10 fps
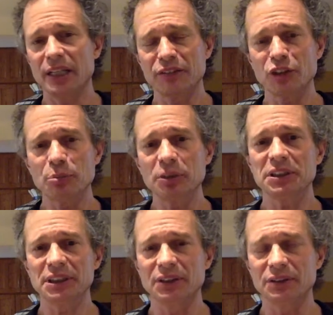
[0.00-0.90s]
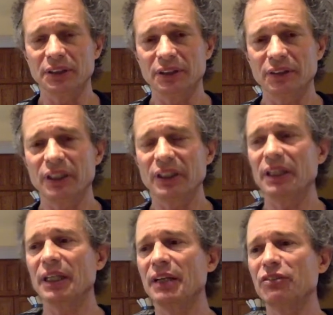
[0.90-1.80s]
Every persona,
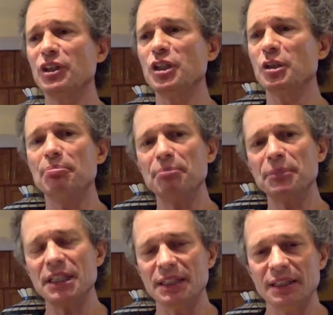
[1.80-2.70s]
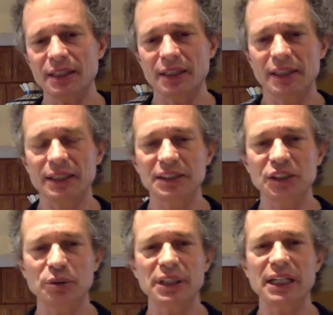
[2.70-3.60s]
every me that is
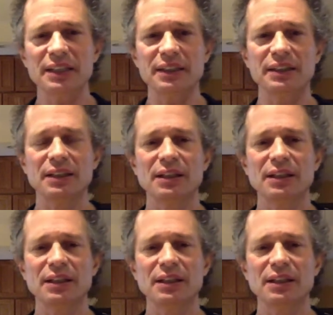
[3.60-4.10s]
created